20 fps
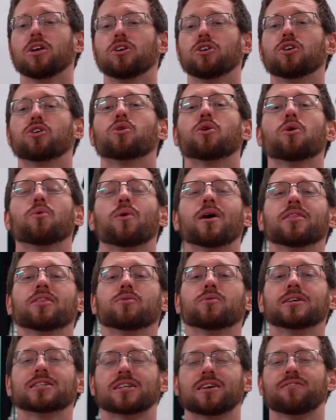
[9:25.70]
you're going to run the
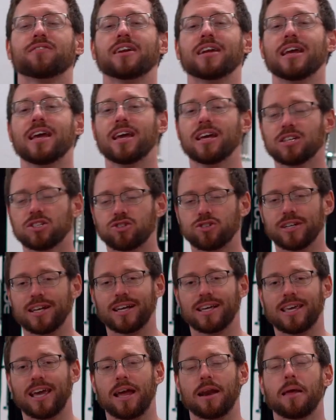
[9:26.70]
risk of an injury
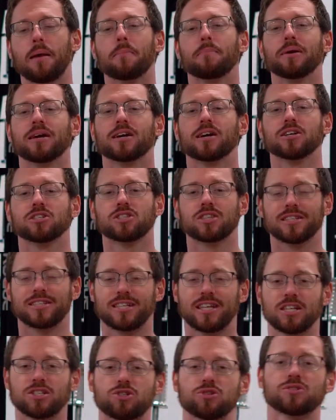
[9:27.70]
again because the
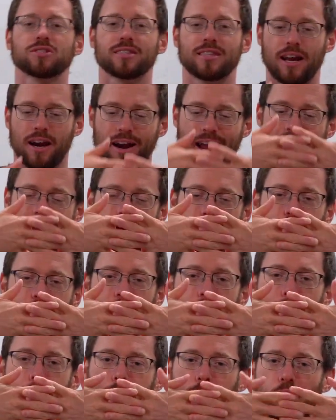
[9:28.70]
tissues there end up
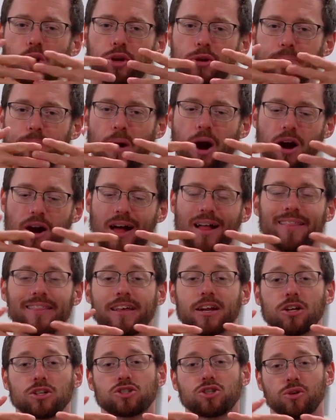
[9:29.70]
being pulled apart a
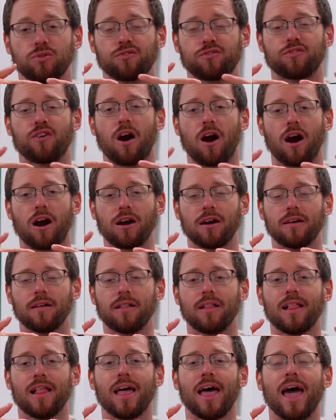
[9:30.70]
little too far.
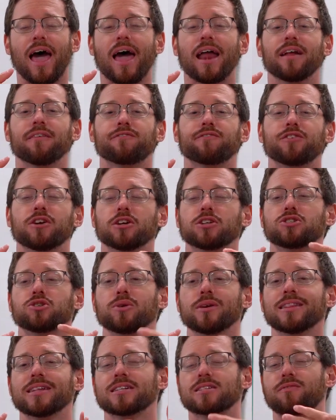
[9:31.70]
And if you're
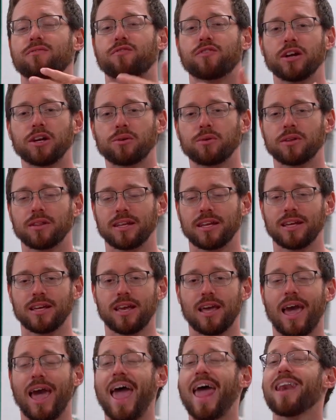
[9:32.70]
doing this
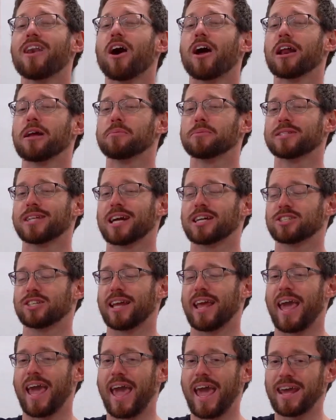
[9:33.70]
frequently and not able to
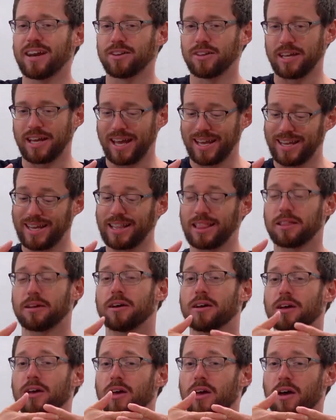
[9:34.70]
actually handle it and get
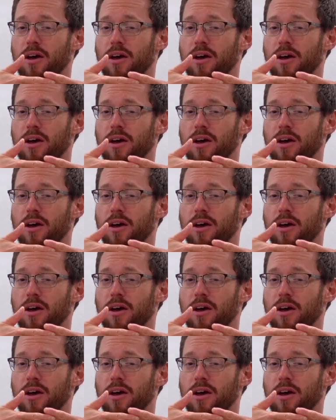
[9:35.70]
the,